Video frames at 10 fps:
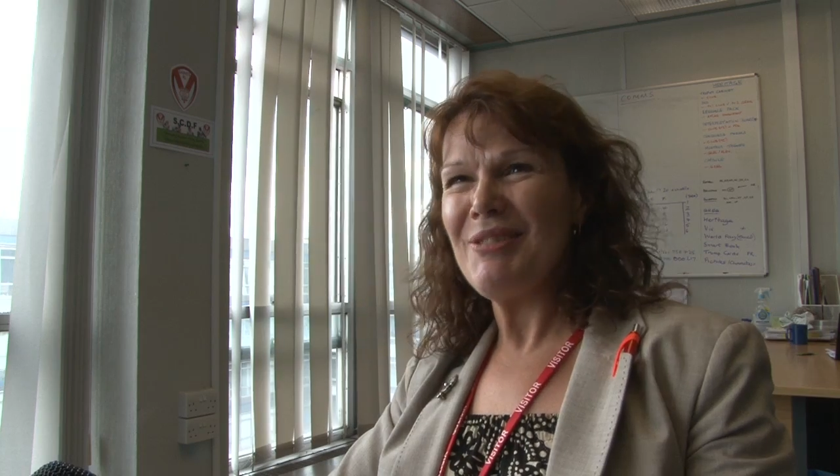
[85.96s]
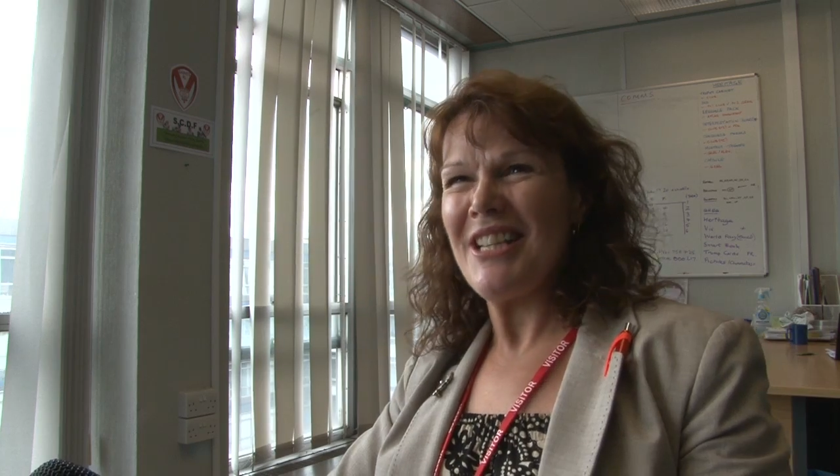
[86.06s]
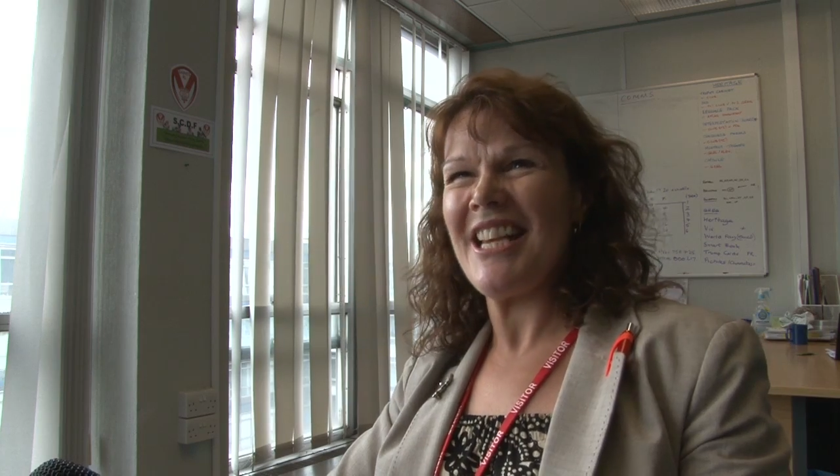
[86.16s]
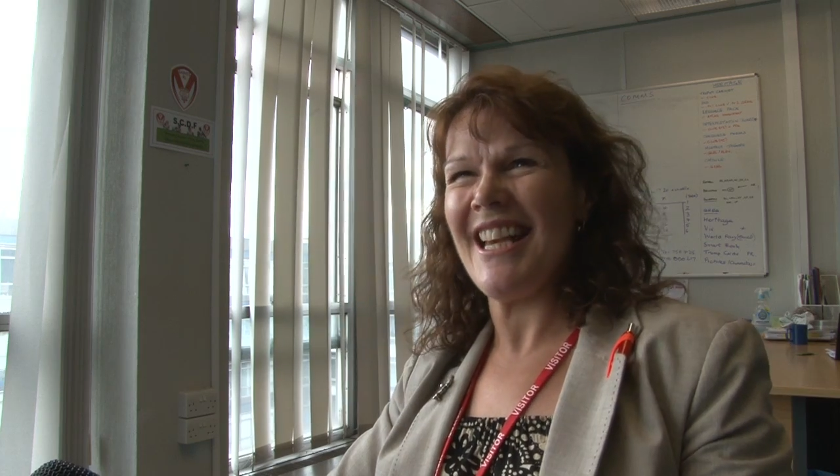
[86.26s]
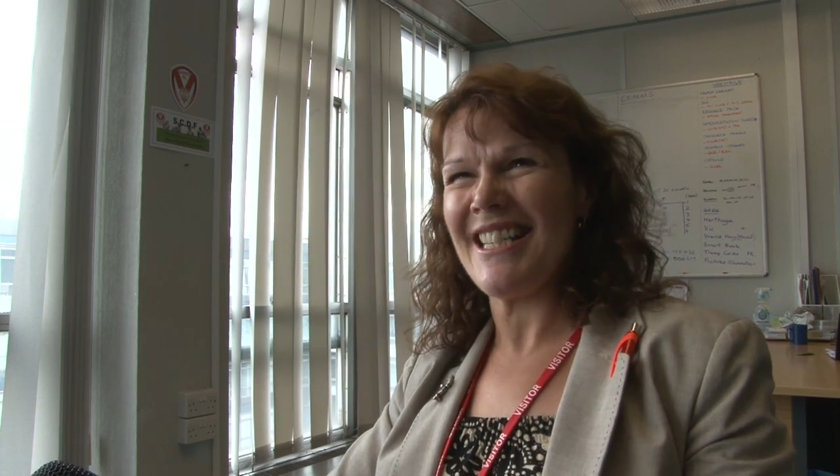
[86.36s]

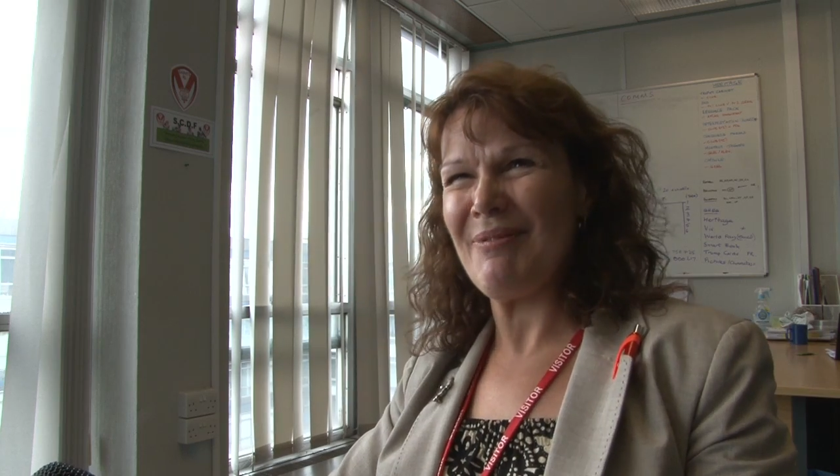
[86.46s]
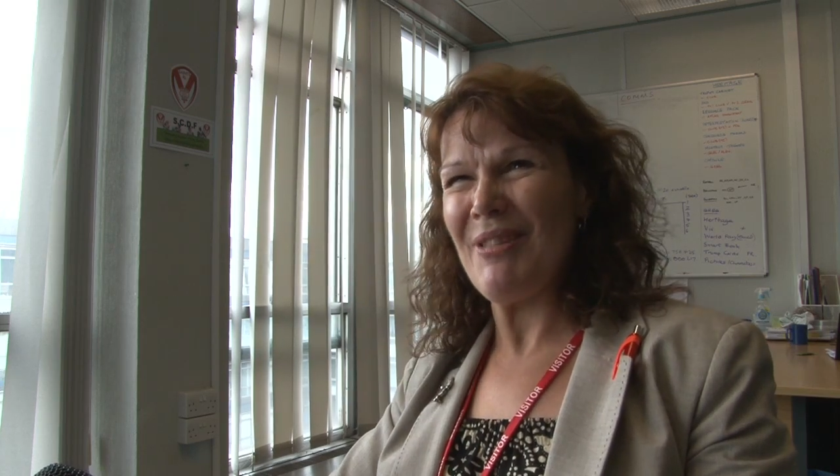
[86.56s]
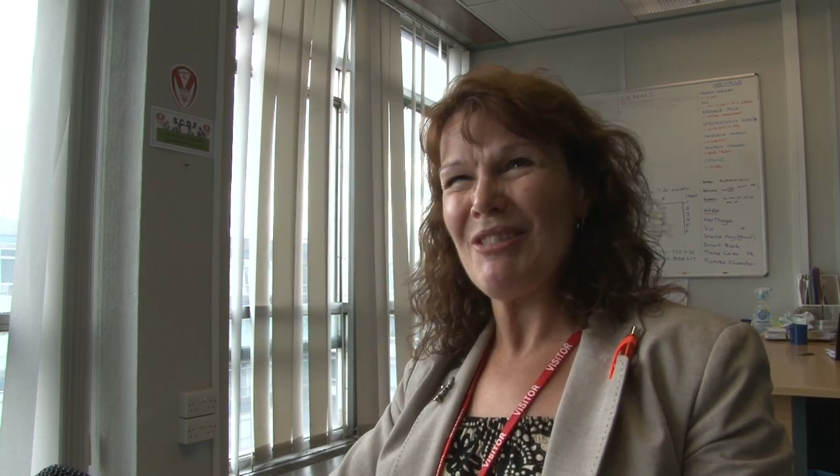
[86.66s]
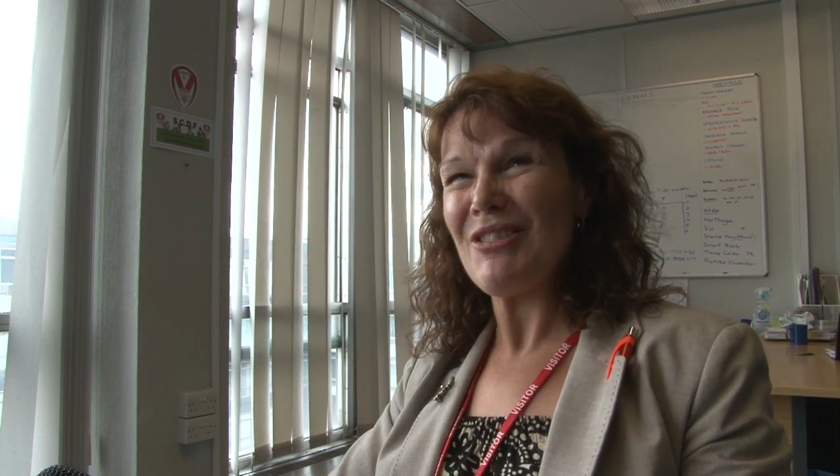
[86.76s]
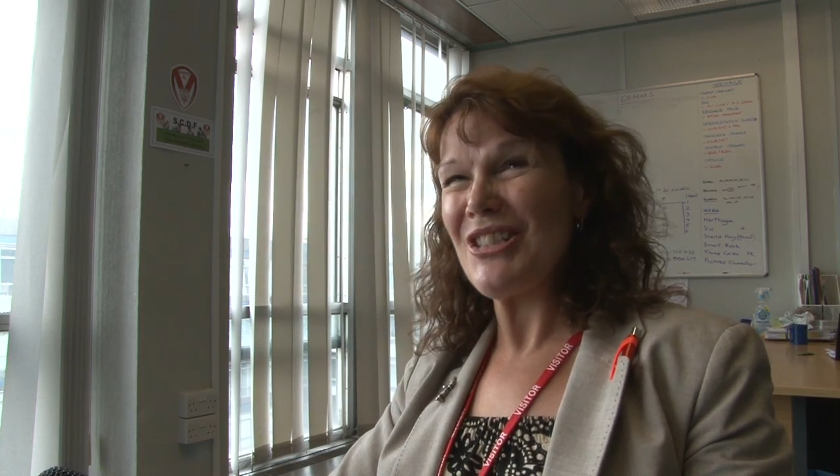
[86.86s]
which is a
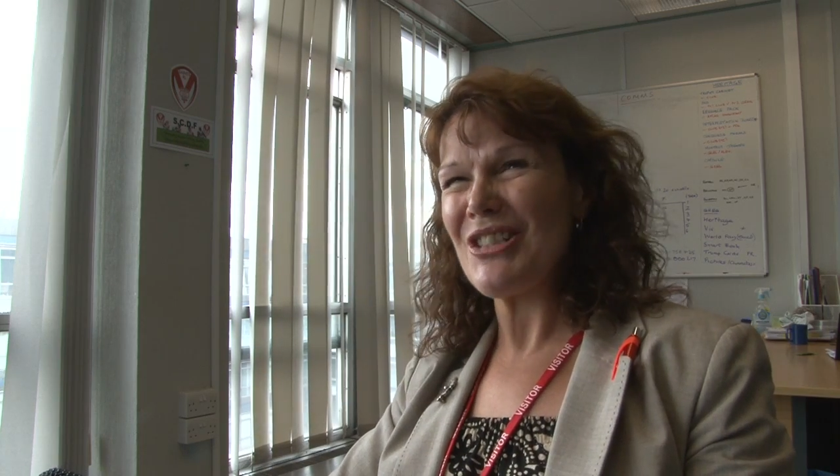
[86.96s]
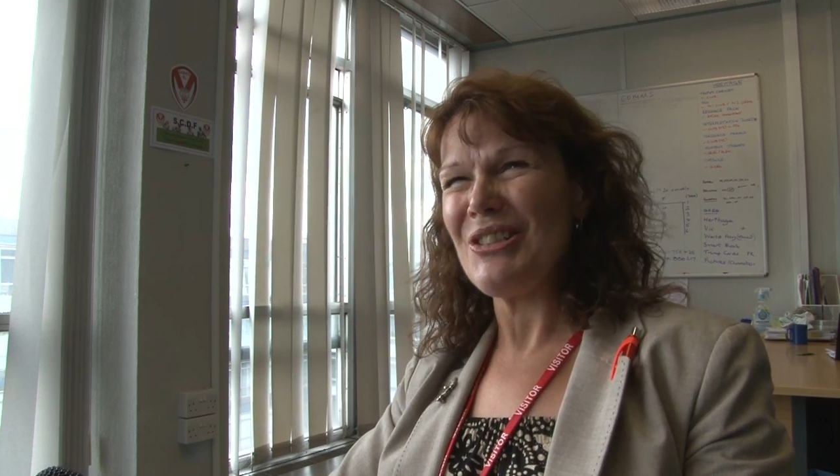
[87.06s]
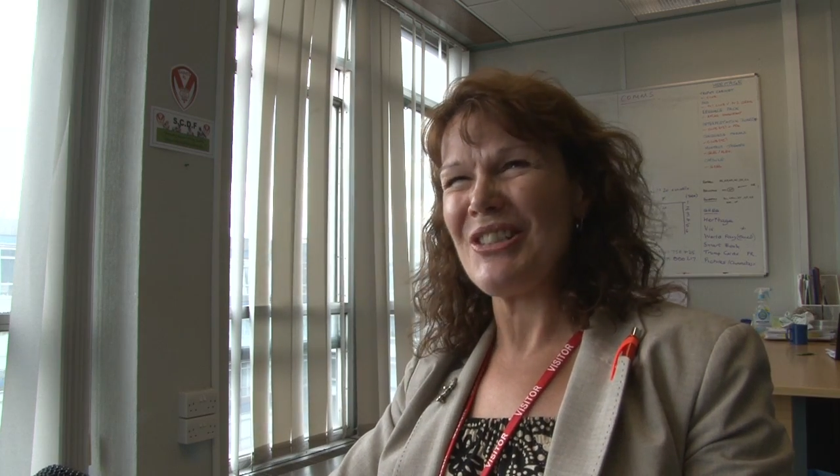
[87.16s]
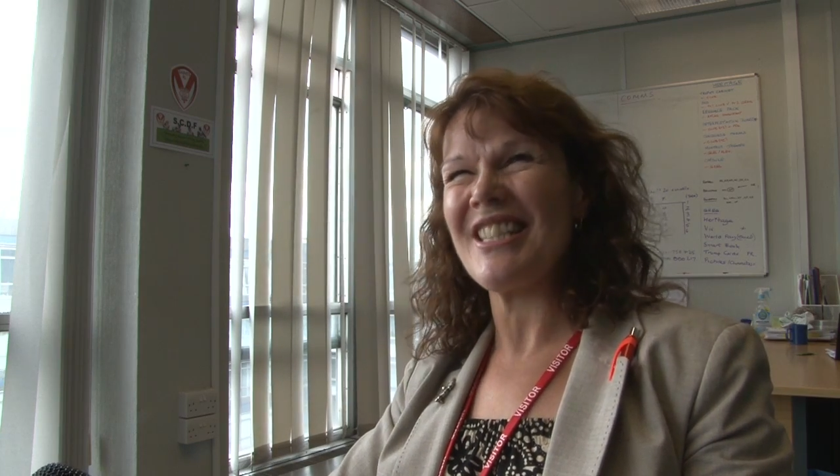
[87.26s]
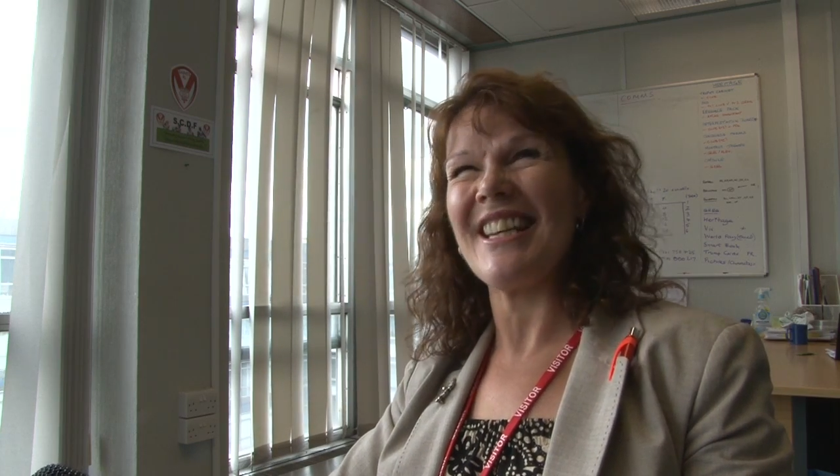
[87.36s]
bit of a
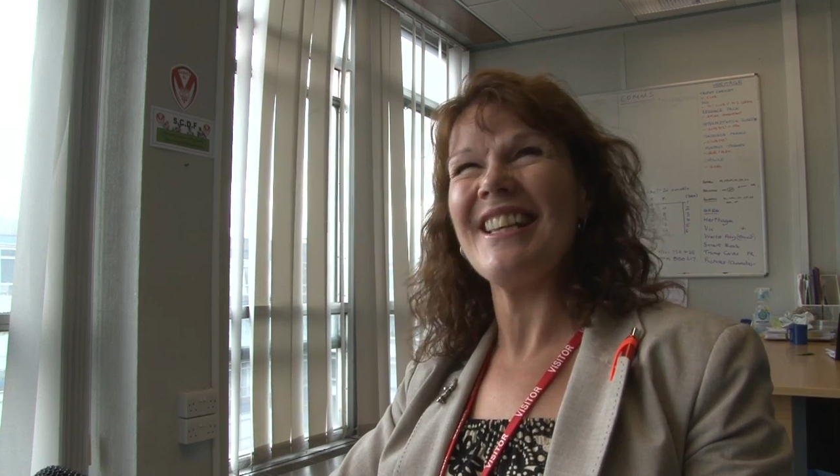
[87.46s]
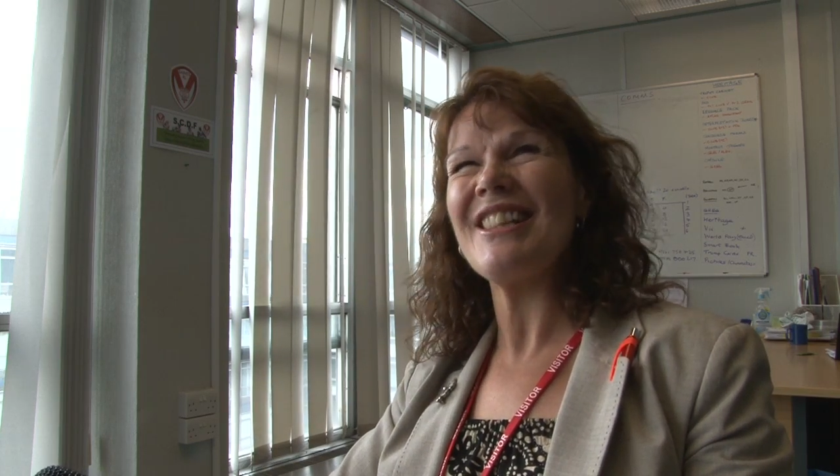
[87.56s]
daunting